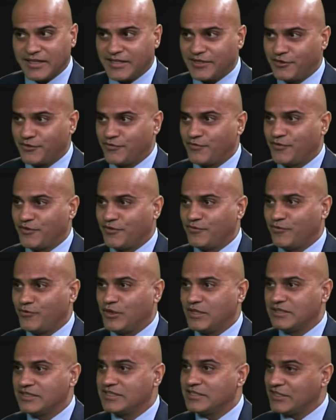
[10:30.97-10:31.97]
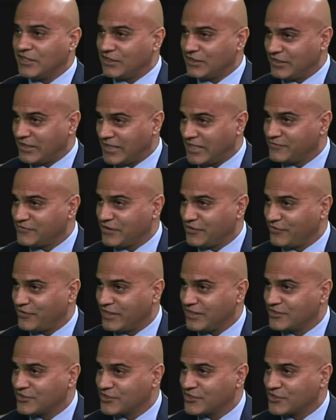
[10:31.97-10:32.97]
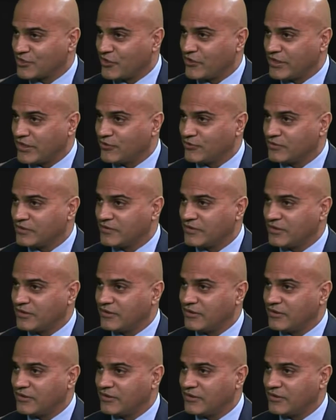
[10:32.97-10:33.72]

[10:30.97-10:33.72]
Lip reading: of one's young life, I think, to start out there.